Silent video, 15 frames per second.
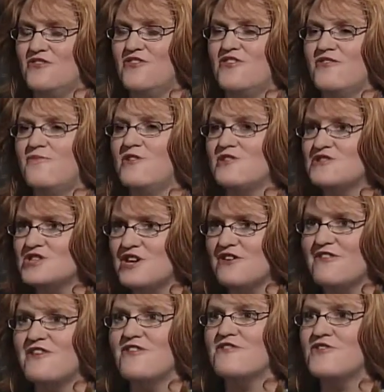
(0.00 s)
the
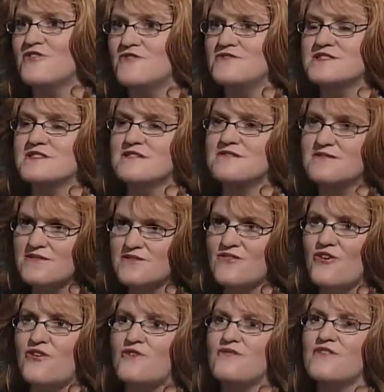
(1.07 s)
military are using
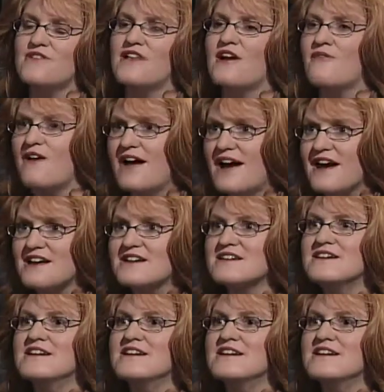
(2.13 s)
over in Iraq